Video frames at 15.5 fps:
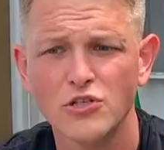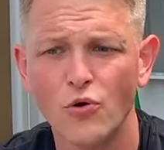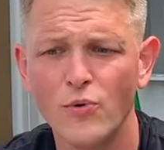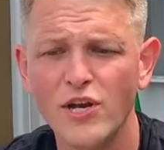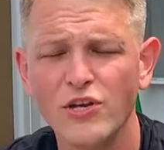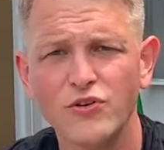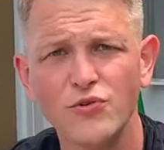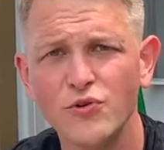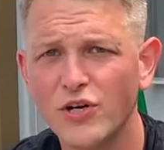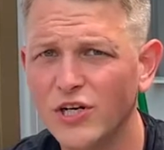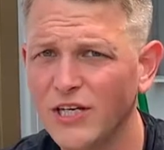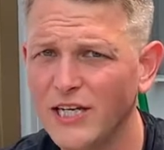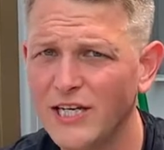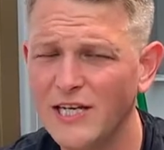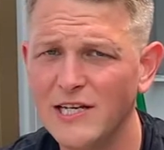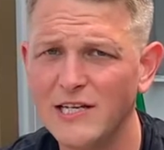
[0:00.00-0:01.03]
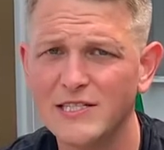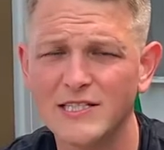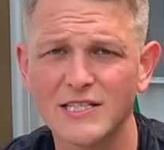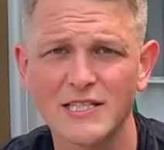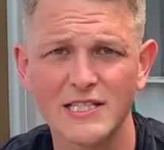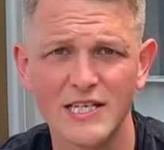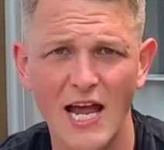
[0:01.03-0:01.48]
we could do cleans and
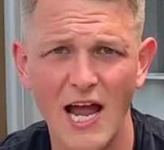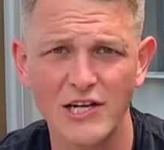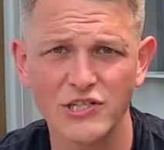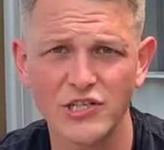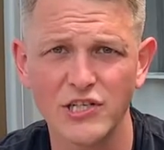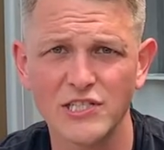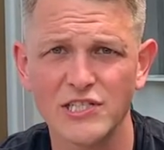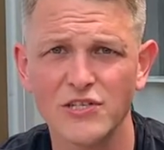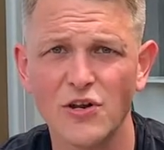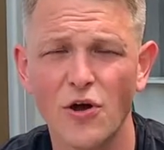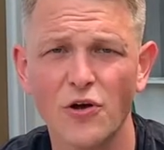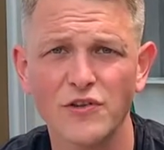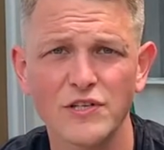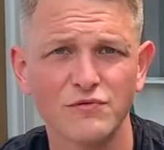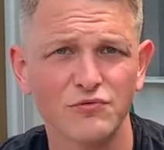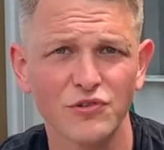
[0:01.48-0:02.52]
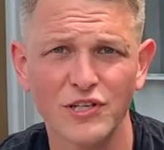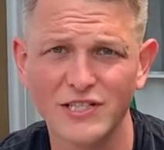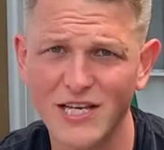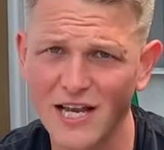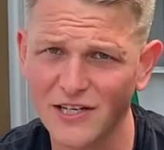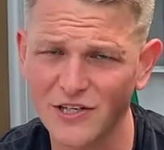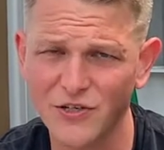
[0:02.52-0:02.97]
snatches and all these really
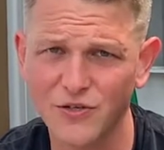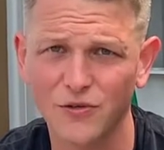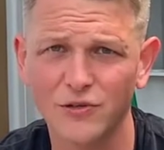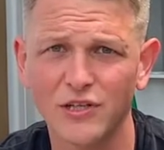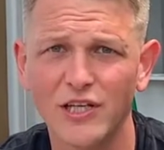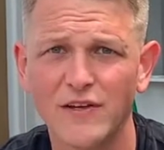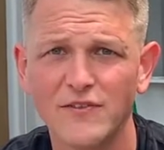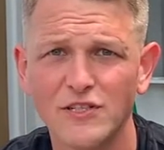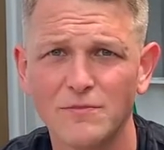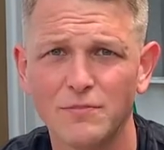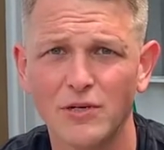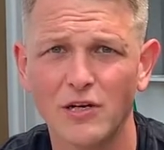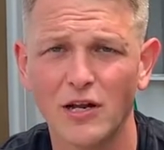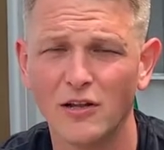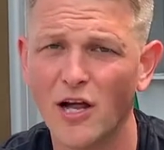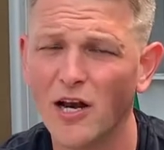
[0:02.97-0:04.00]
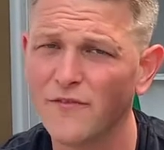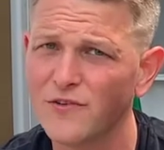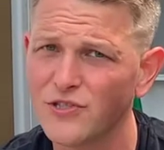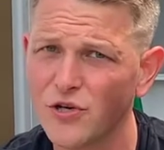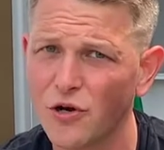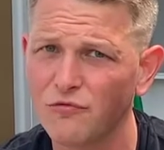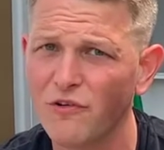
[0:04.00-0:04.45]
technical lifts, but a lot of
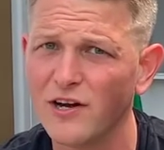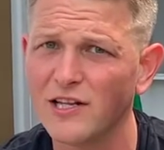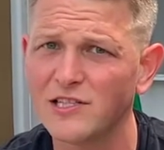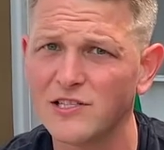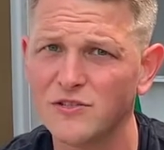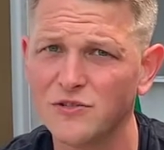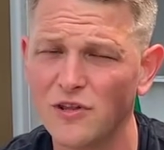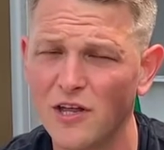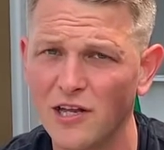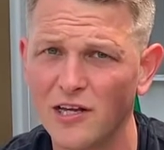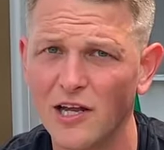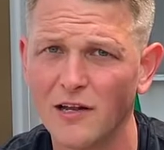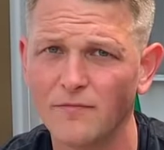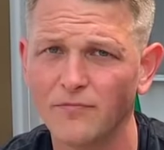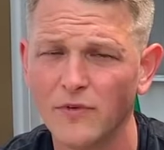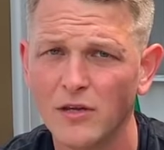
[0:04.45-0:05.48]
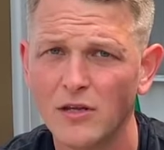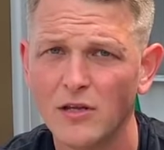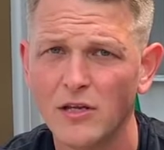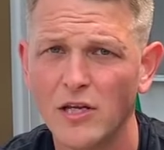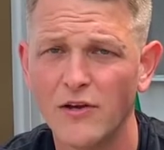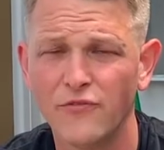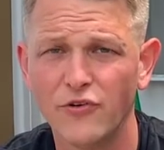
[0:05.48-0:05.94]
us aren't ready to do that yet.
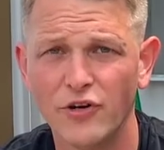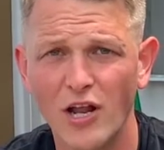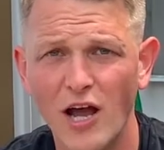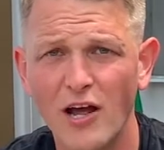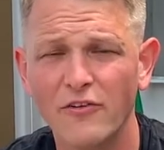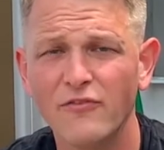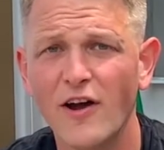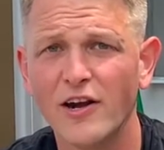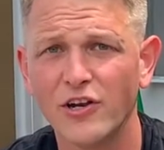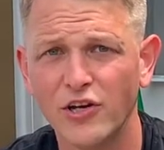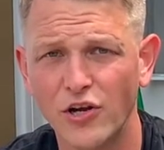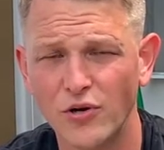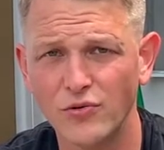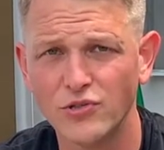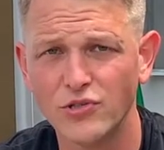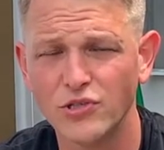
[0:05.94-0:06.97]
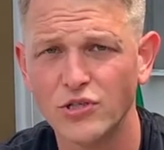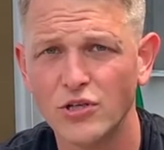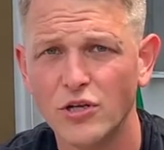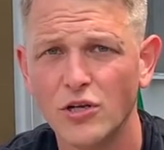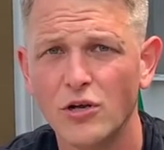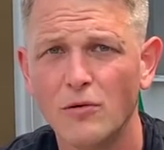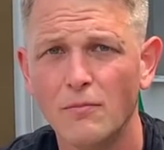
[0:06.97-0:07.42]
If you're not, find a coach.
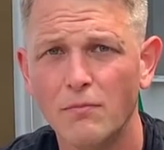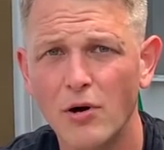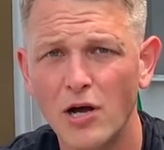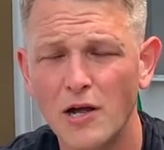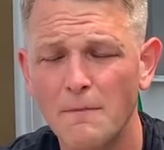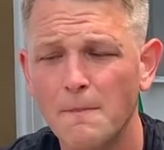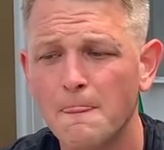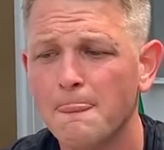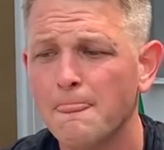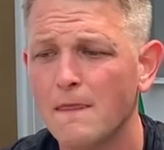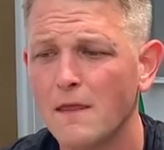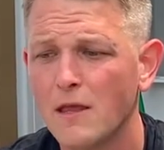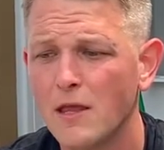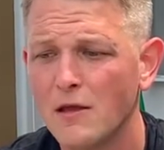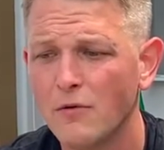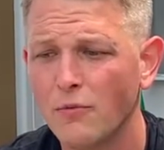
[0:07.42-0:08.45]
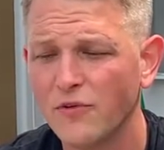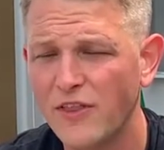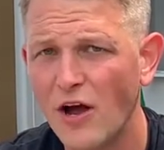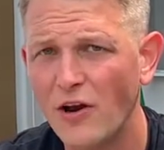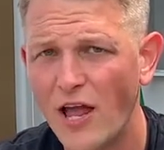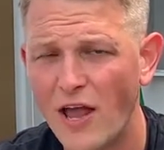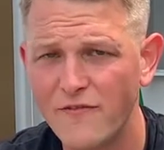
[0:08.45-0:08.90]
But
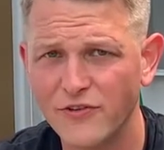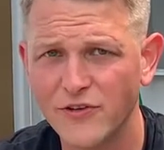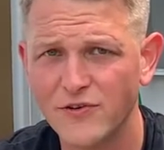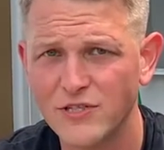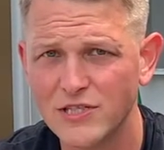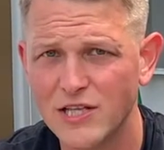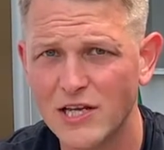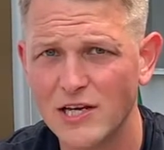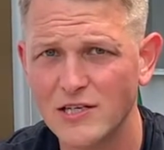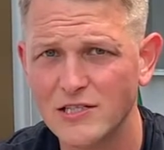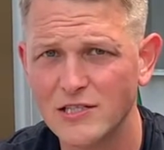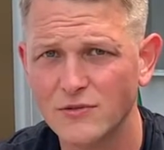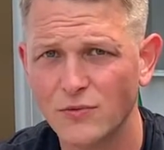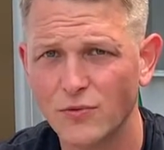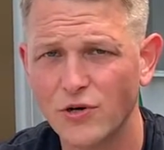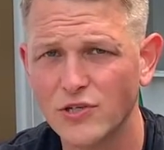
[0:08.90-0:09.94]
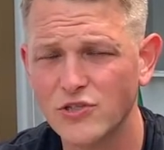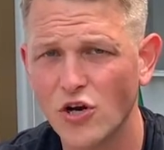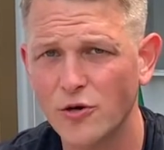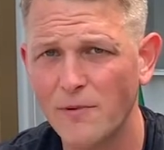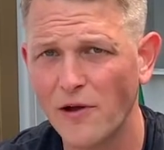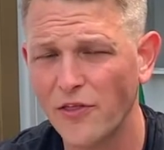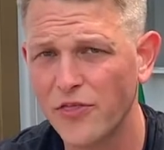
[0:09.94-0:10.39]
without having those things, we're going to talk
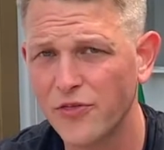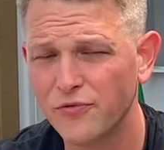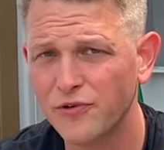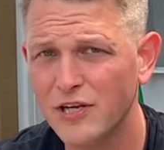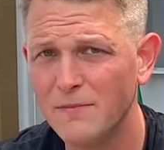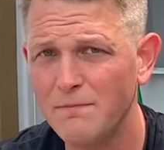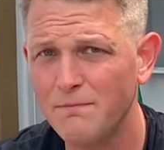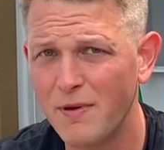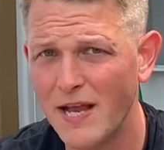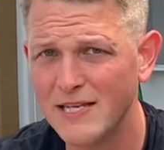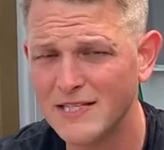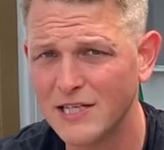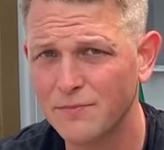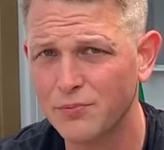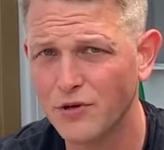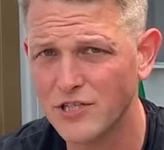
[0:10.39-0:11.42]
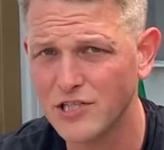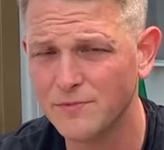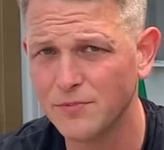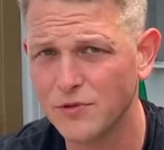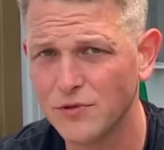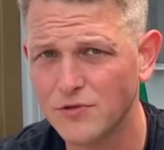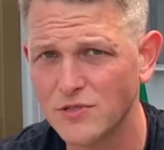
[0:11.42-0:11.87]
about 3 basic
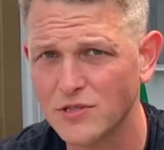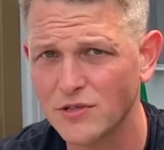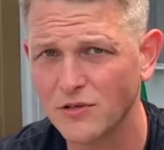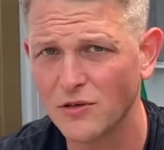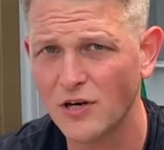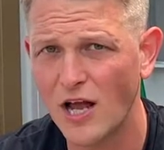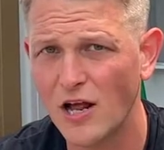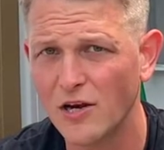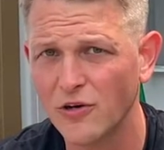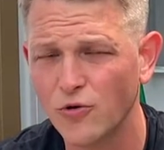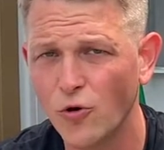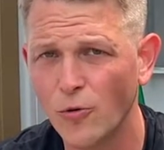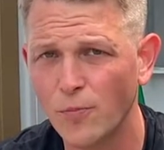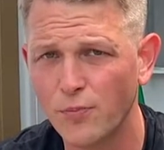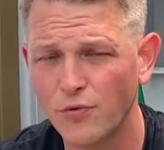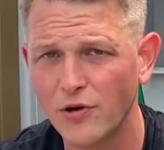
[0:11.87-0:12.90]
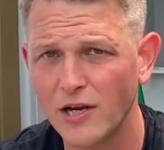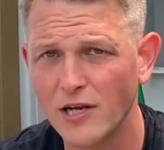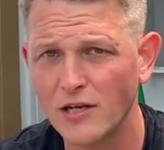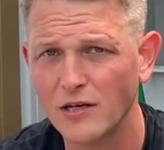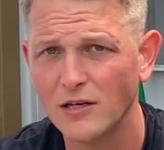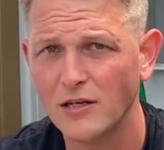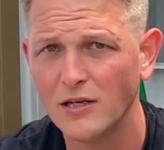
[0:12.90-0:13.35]
principles on how to incorporate
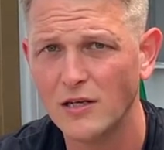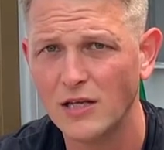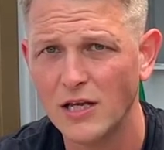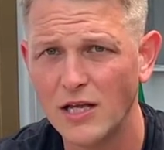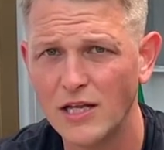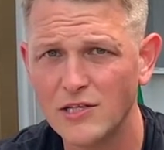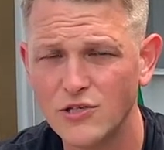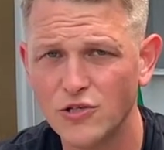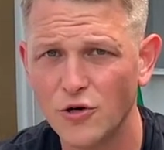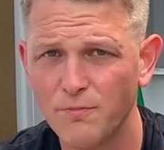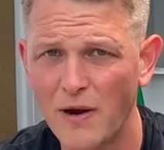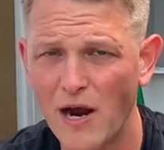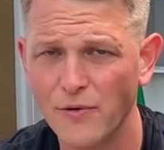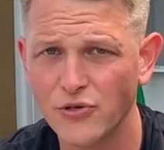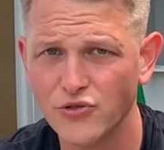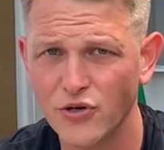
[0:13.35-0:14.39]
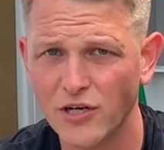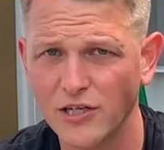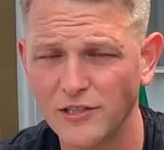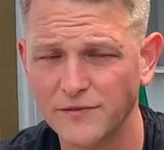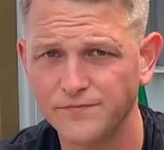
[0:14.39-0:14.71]
into your power training.